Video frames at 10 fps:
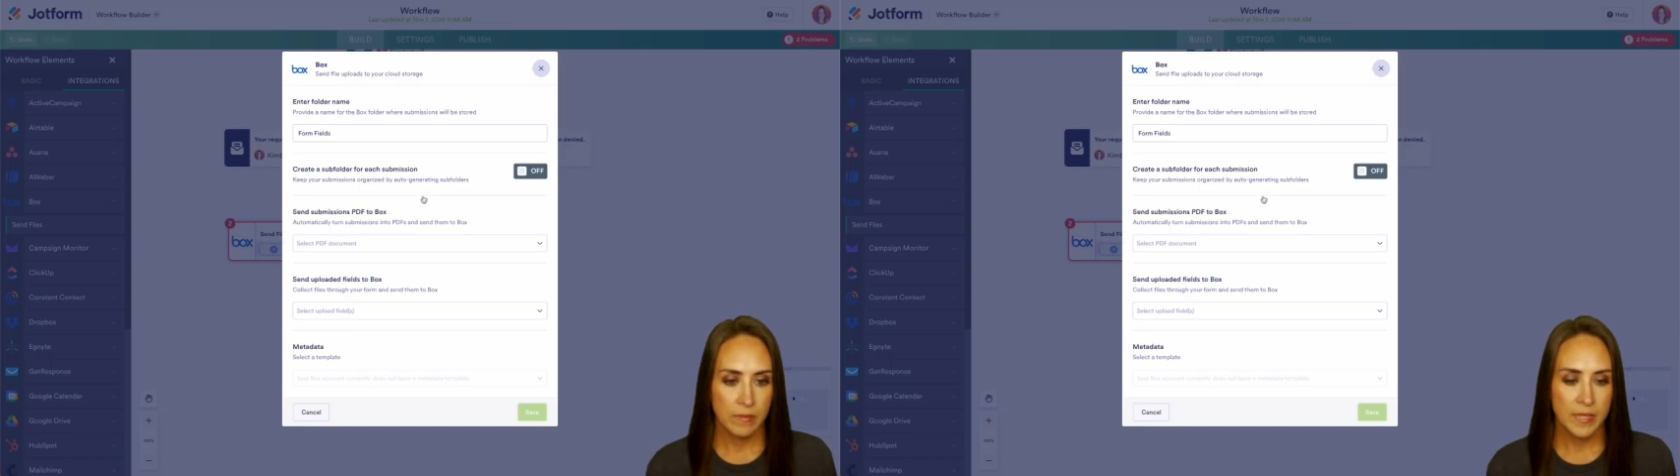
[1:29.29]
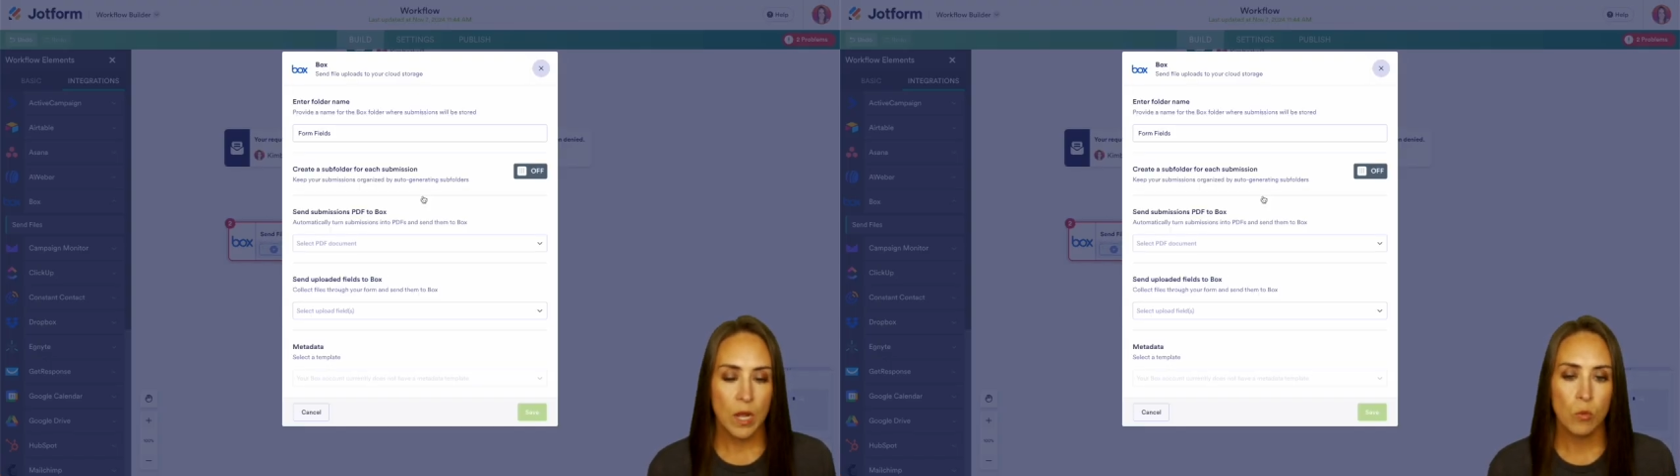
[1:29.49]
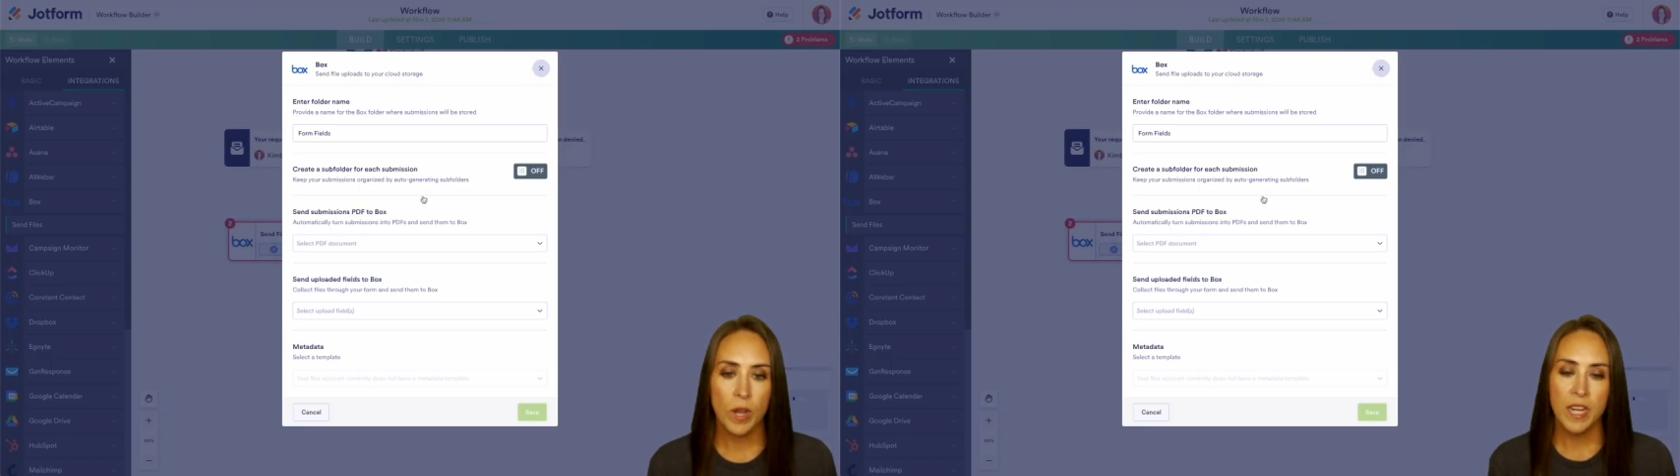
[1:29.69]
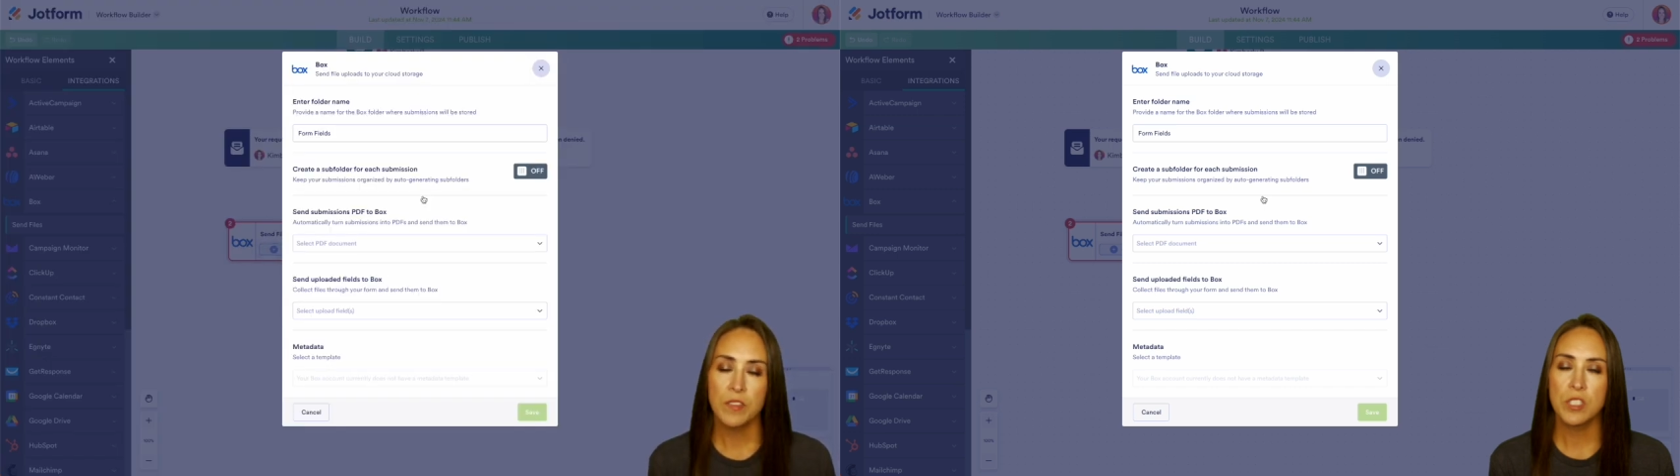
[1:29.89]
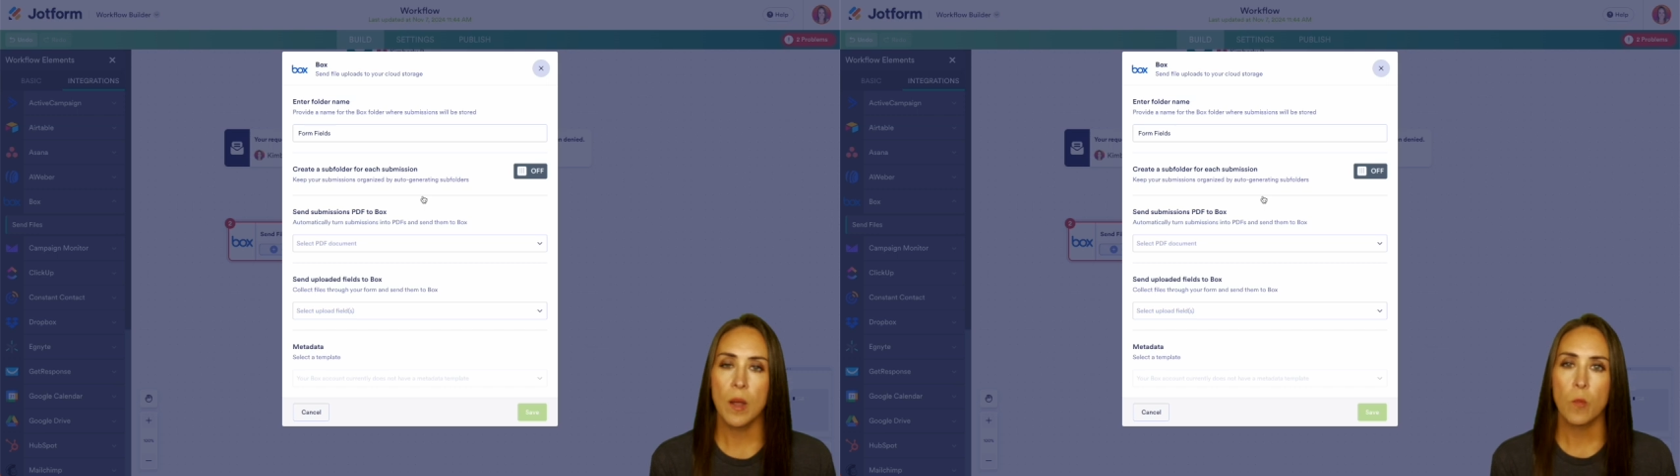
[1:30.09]
Now, right at
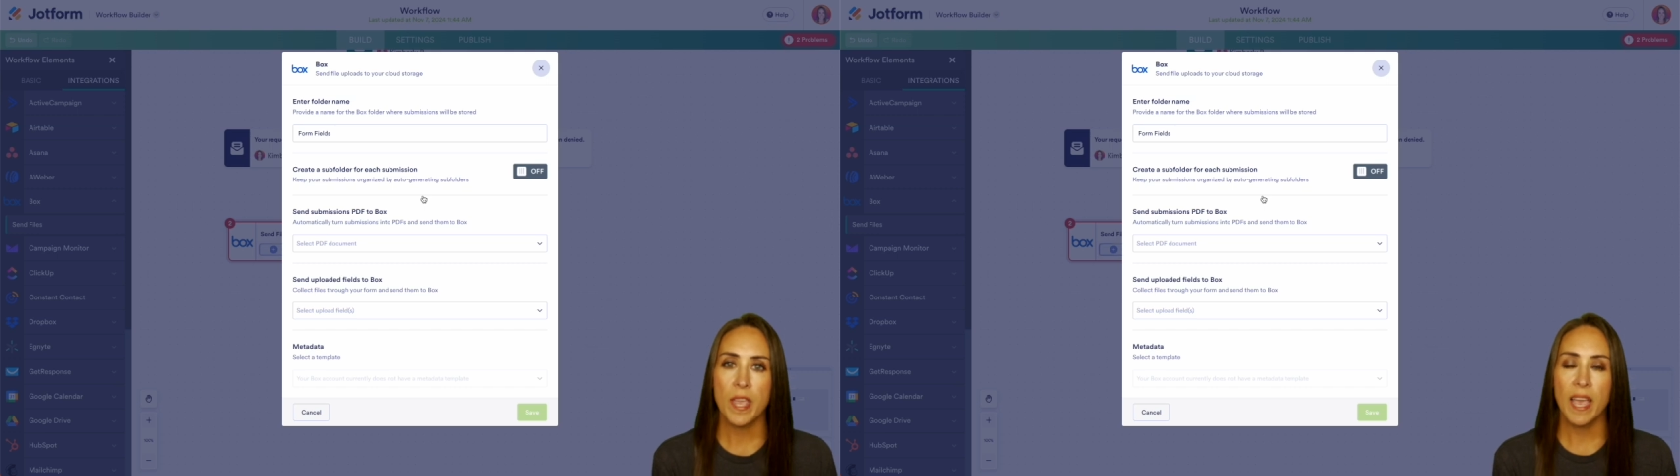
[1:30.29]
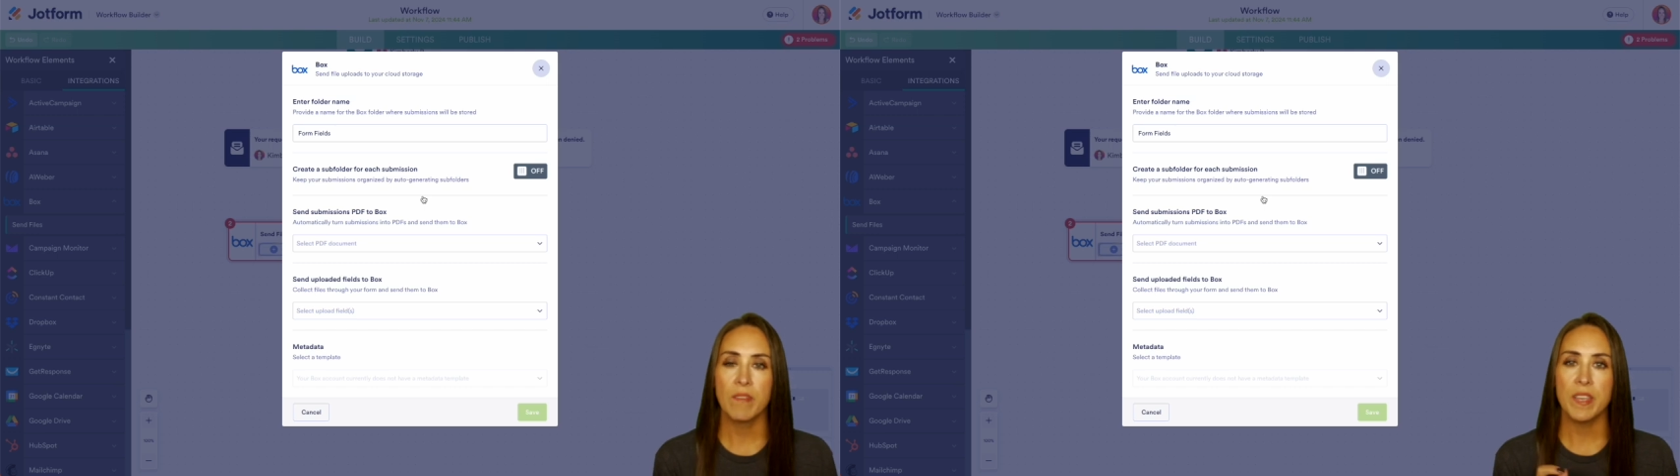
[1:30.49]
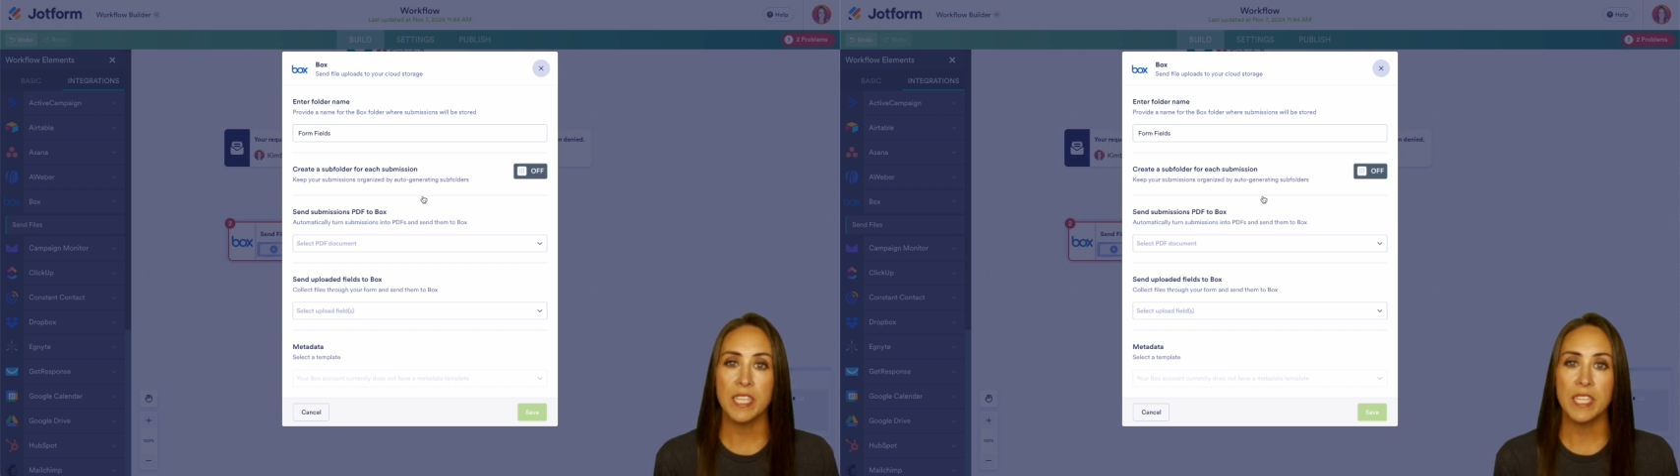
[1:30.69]
the top, we have